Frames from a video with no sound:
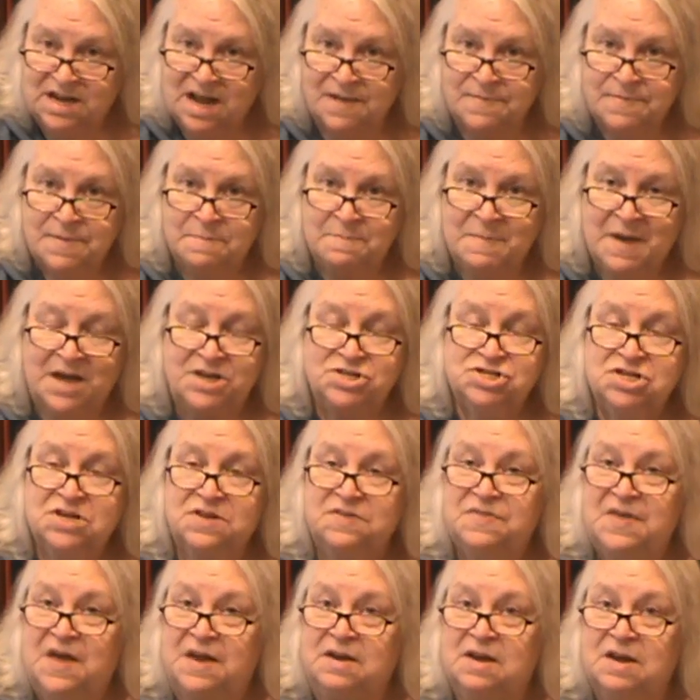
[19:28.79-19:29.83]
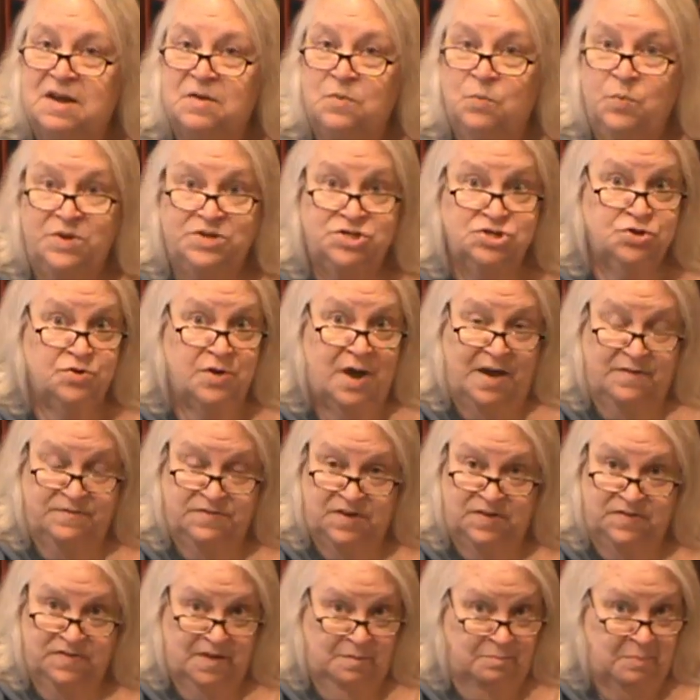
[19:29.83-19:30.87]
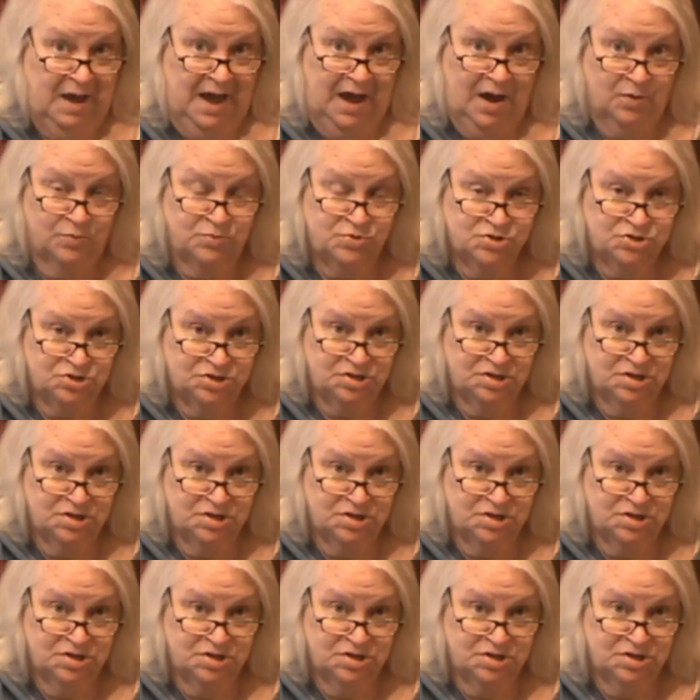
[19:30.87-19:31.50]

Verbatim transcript: and the magic that witchcraft is about,